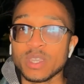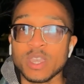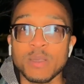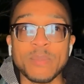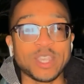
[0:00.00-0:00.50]

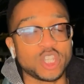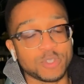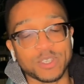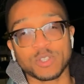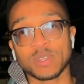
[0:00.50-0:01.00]
make sure you
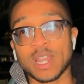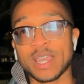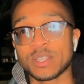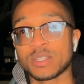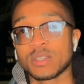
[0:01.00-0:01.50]
smash up the
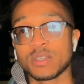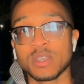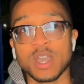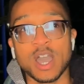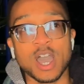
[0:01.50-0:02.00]
likes,
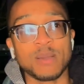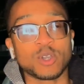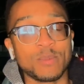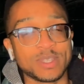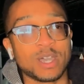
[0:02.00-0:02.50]

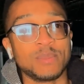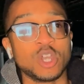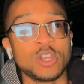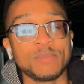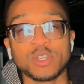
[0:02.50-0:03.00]
comment down
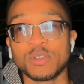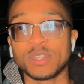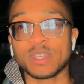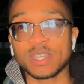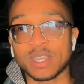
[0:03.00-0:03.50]
below, let me know what you
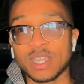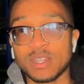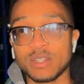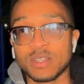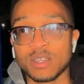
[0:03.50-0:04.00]
think
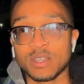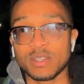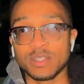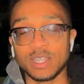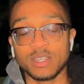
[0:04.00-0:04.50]
in
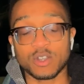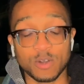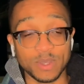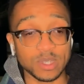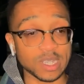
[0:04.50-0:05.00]
the
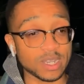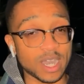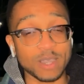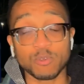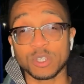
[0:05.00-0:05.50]
comments, and
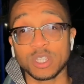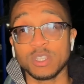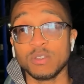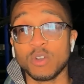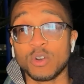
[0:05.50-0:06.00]
I will see
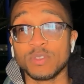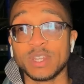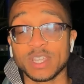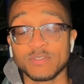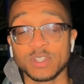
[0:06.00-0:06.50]
you on the
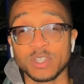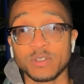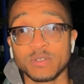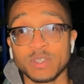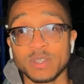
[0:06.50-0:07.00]
next video.
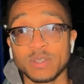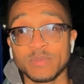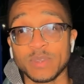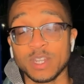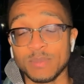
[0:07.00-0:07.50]

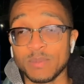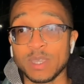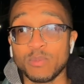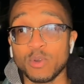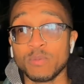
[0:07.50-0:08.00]
In a bit,
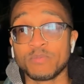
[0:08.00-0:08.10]
people.